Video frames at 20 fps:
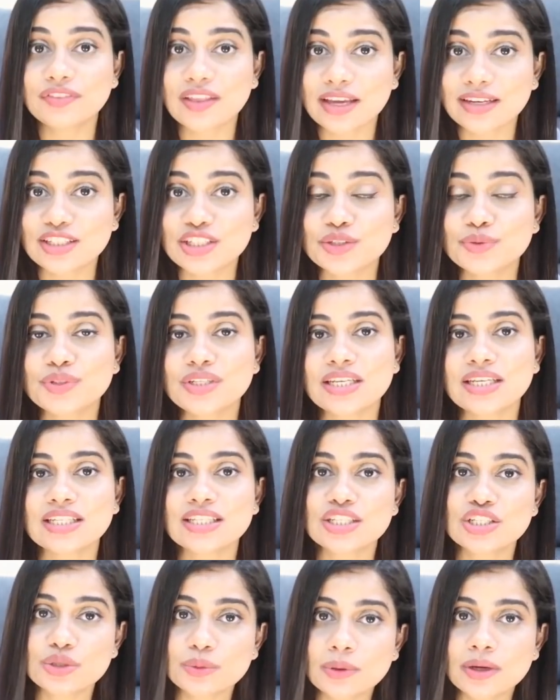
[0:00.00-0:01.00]
their
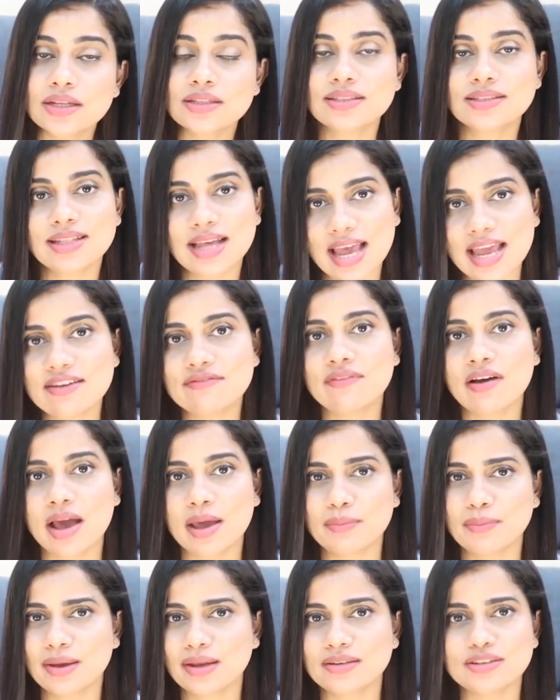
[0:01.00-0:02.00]
duties towards the
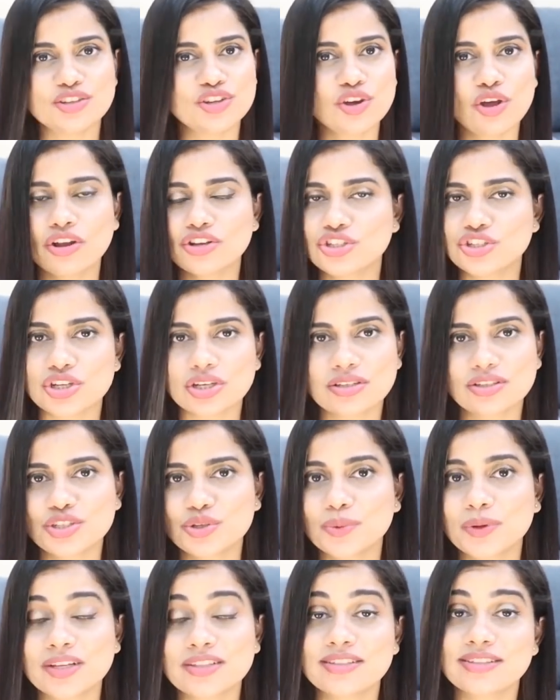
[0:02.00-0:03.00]
environment, not just
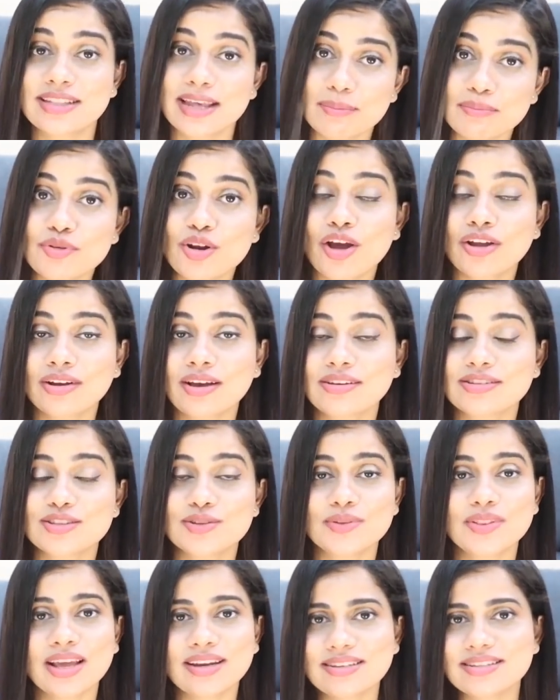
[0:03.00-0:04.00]
towards their products.
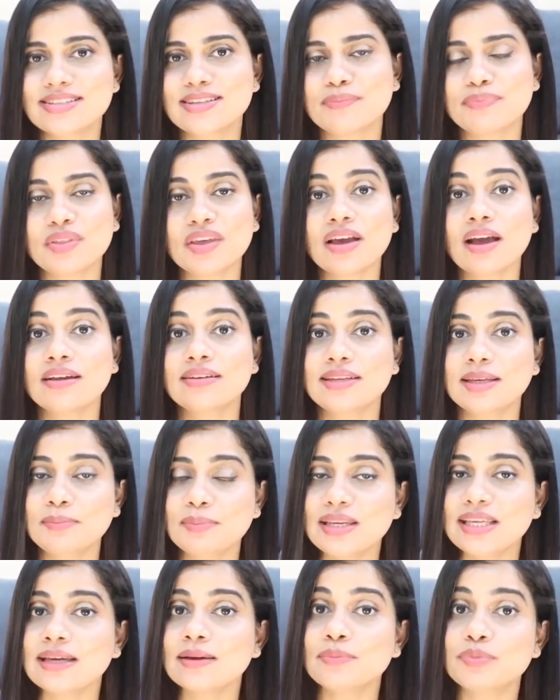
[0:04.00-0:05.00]
So that is something I
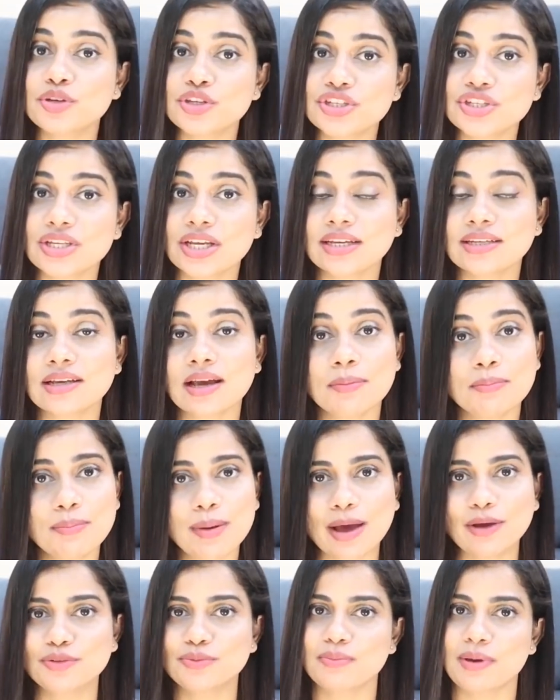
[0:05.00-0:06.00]
deeply appreciate
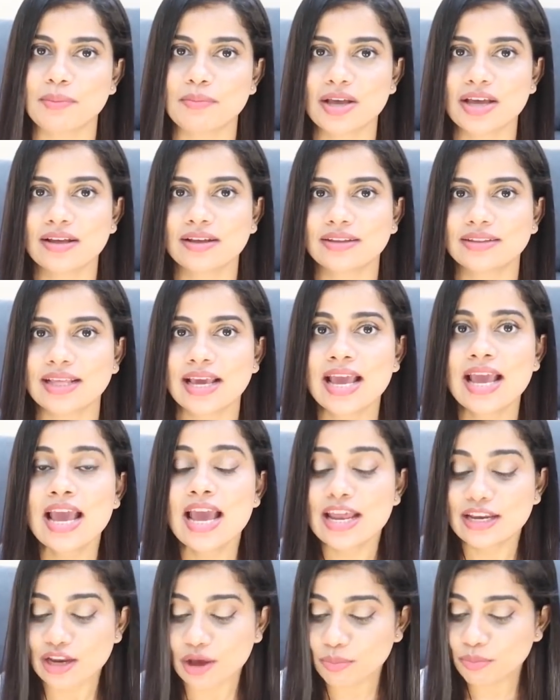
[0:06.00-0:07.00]
about Mamaearth.
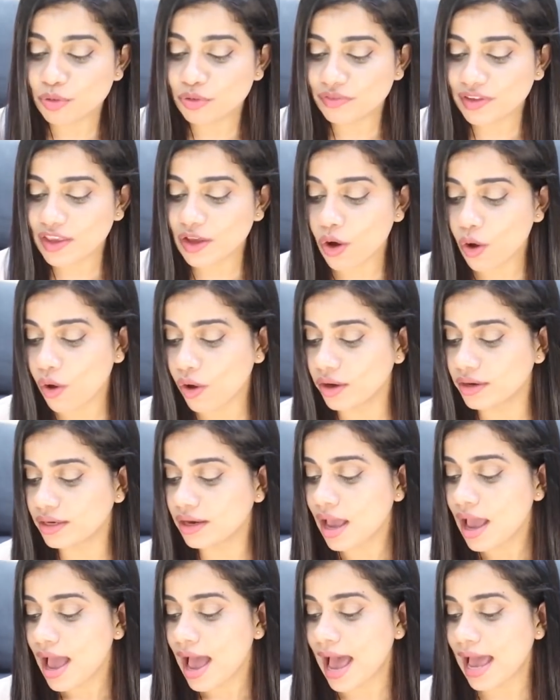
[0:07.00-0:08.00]
Now moving
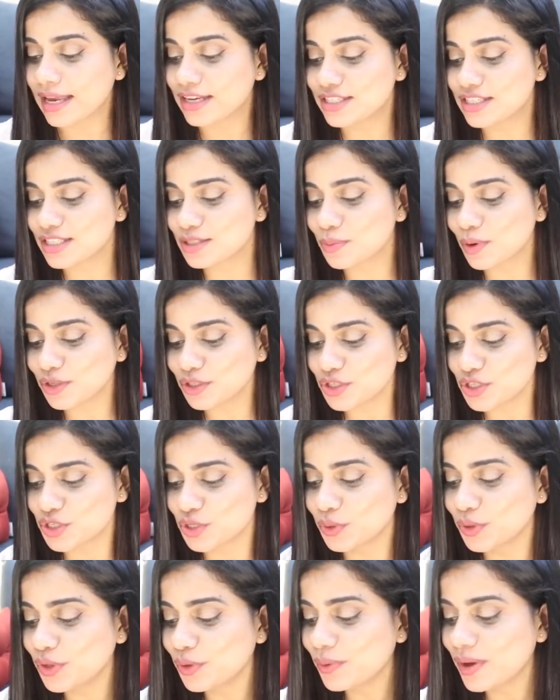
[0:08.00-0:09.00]
on, I just want to
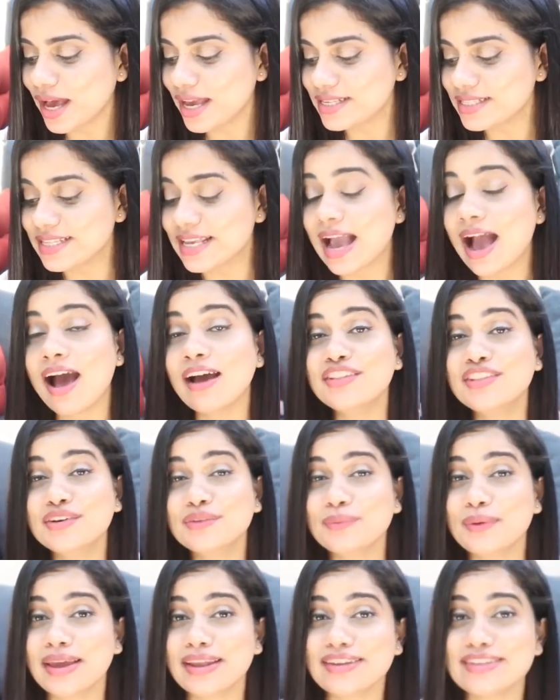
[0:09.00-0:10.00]
show you guys the other
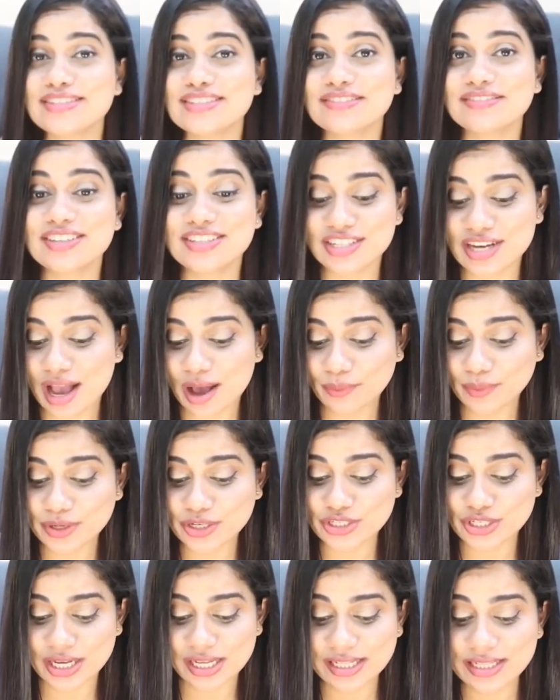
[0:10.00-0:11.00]
variants of the shower
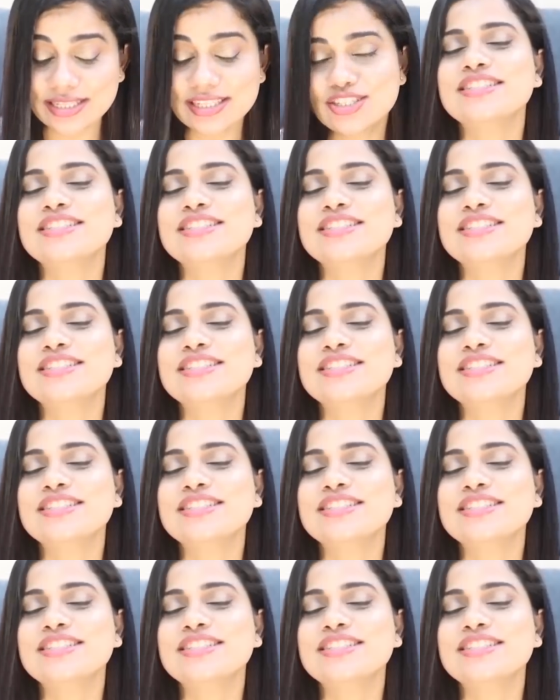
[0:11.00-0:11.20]
gels,